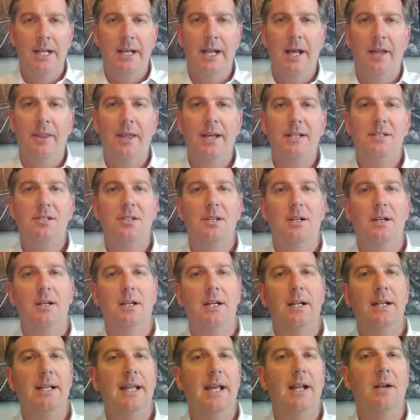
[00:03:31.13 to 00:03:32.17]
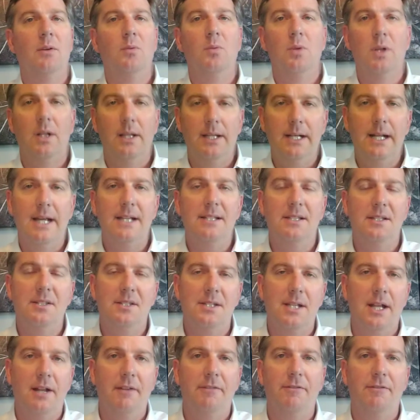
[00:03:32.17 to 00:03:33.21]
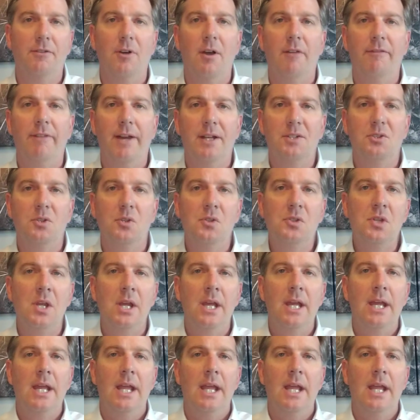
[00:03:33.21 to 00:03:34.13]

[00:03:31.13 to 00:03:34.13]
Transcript: Now that's, again, a really nice incentive for our veterans.